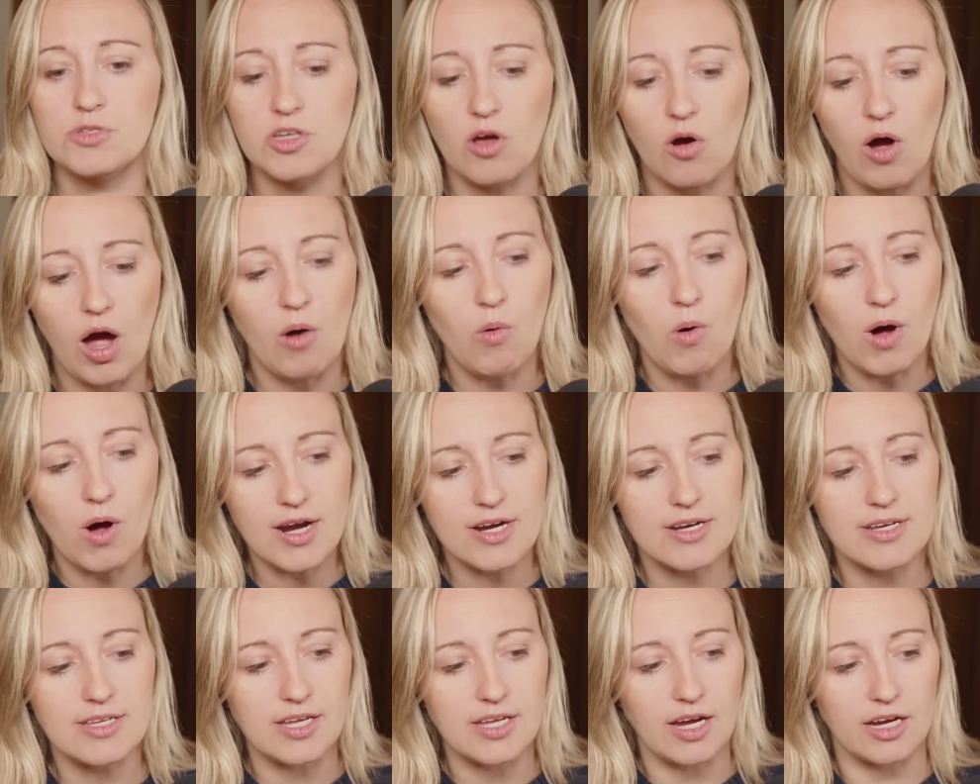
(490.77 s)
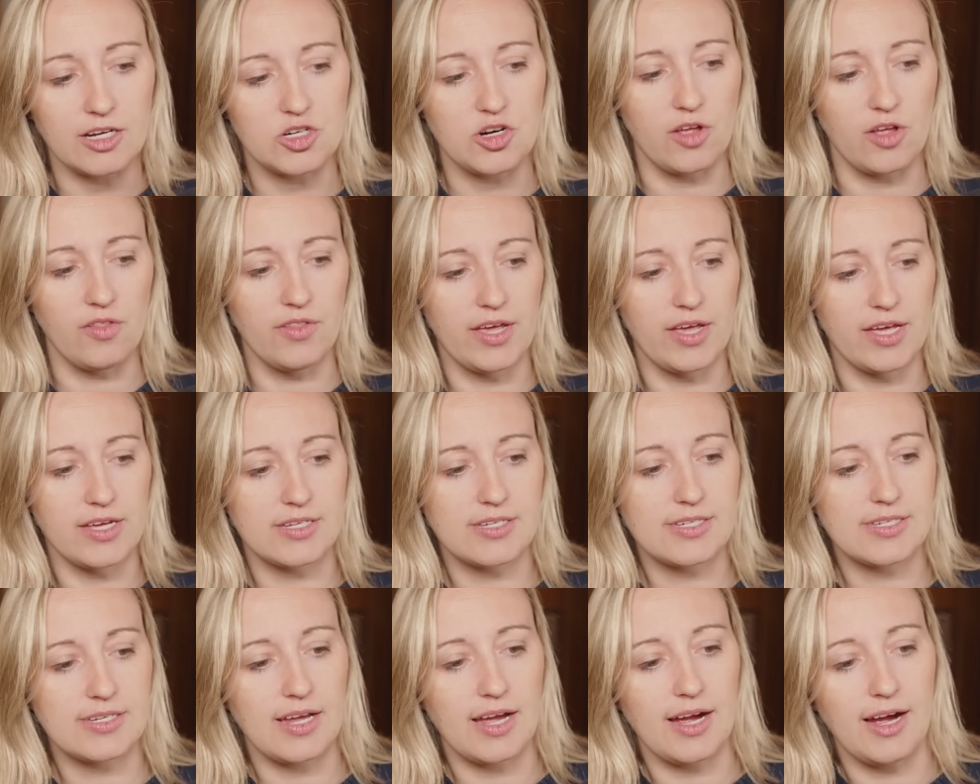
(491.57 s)
So I wanted to touch on
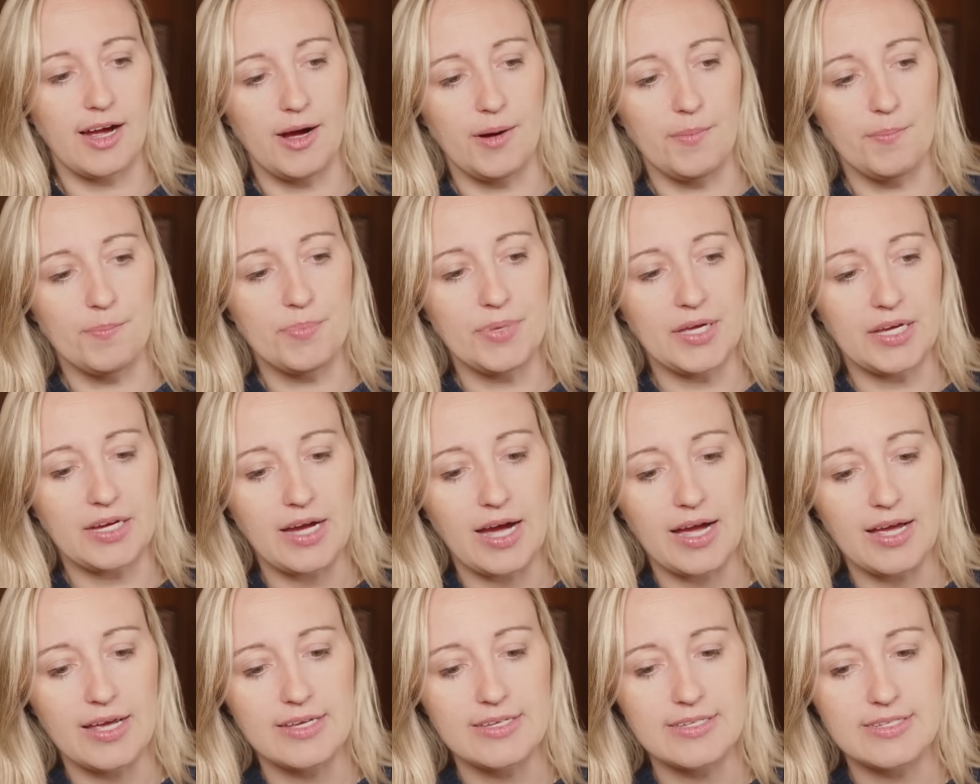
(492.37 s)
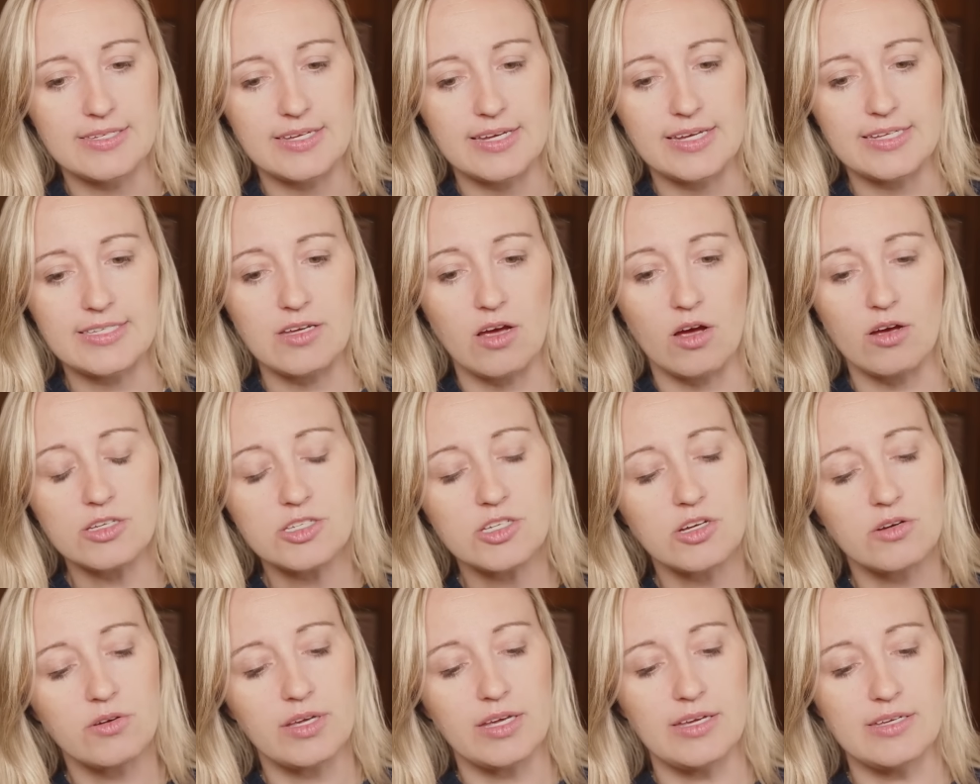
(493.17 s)
this because it's
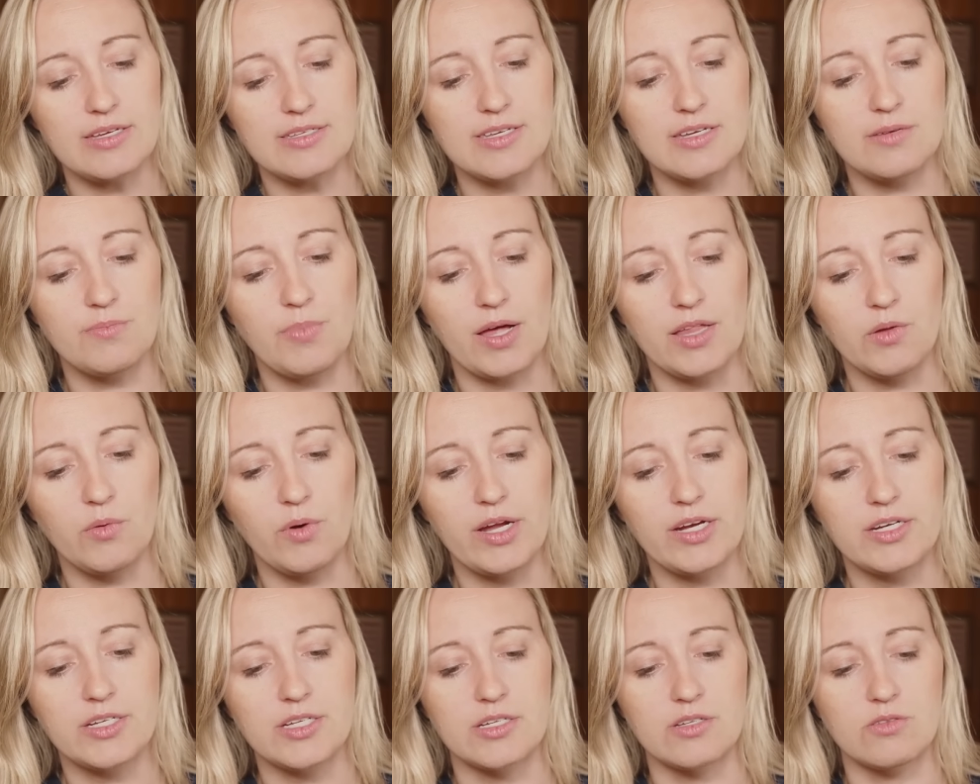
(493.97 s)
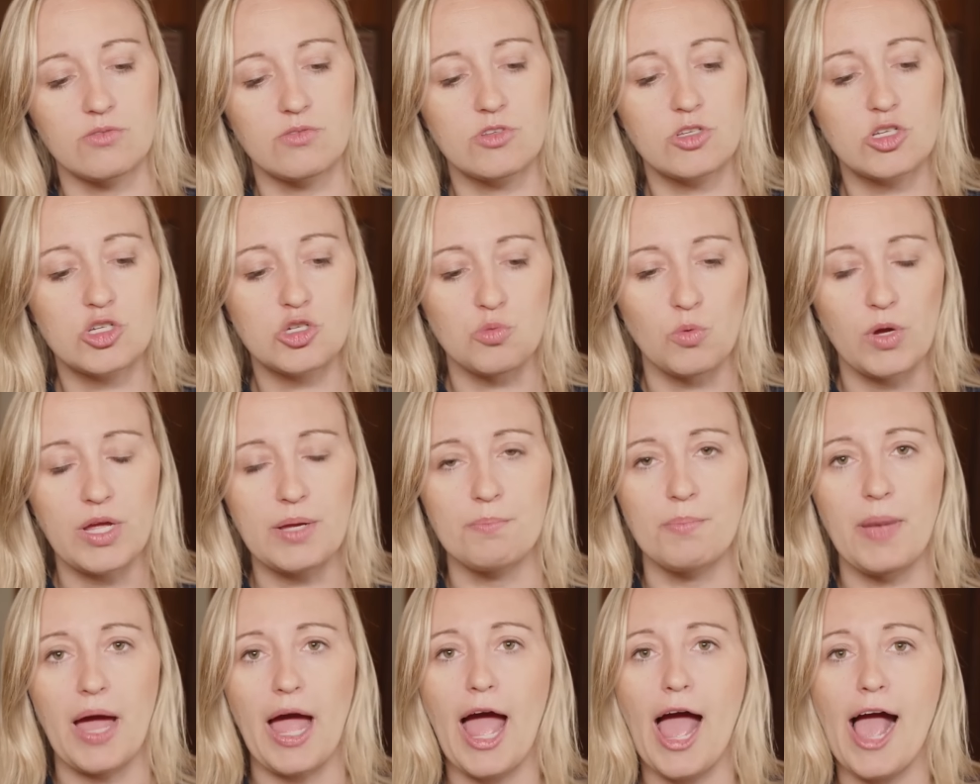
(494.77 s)
also easy, by the way, to
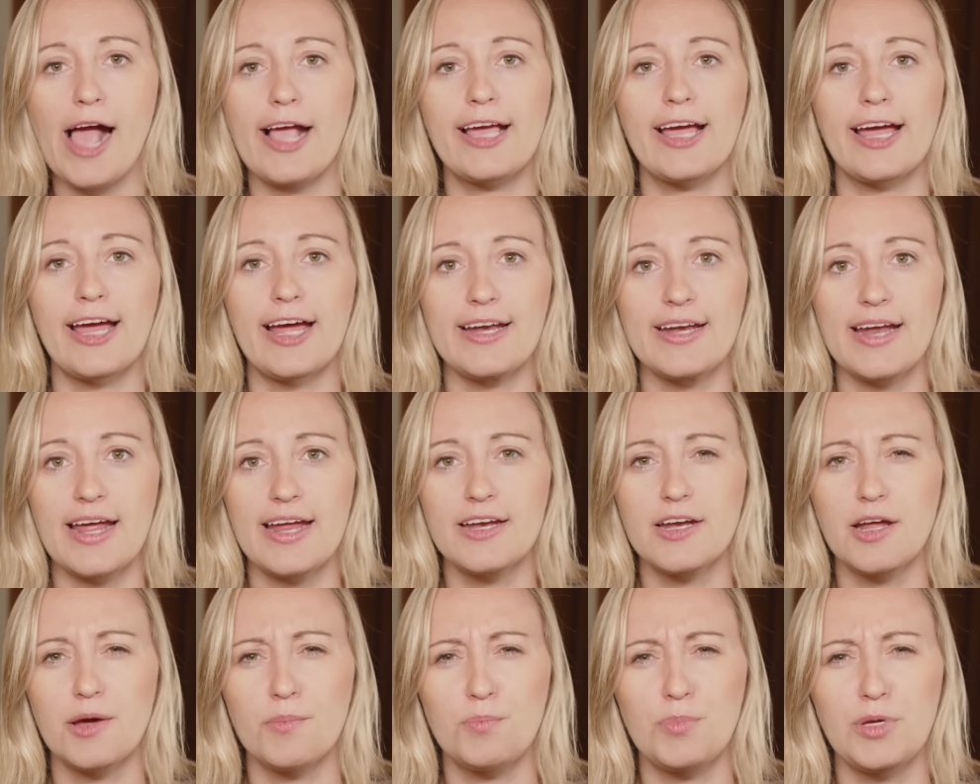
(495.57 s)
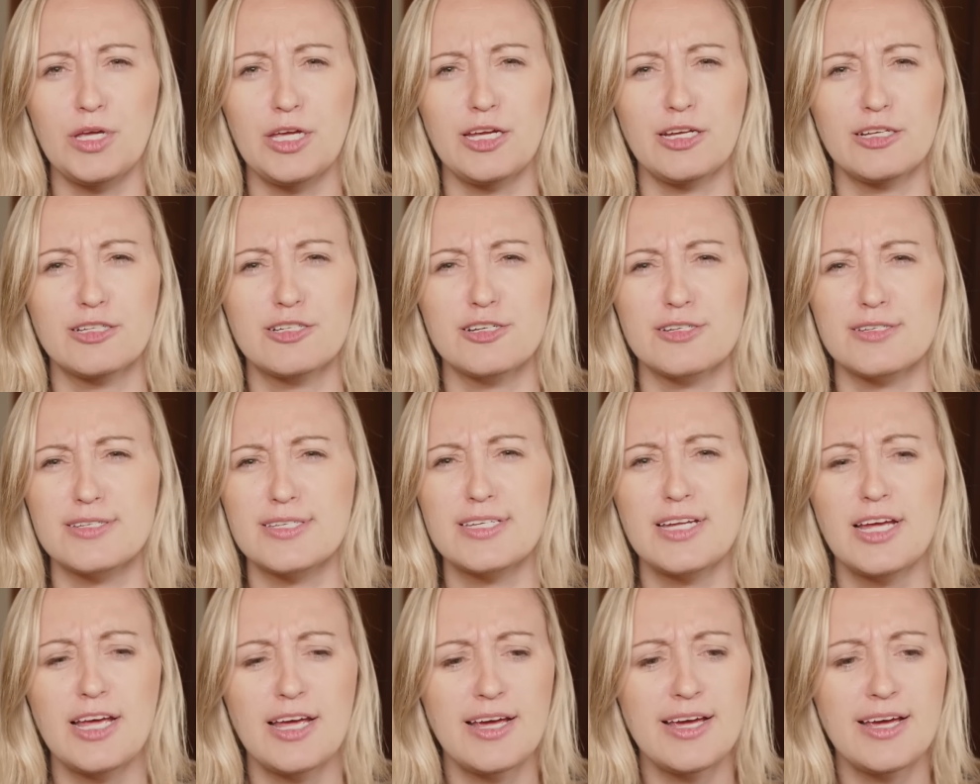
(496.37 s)
swing back and end up being just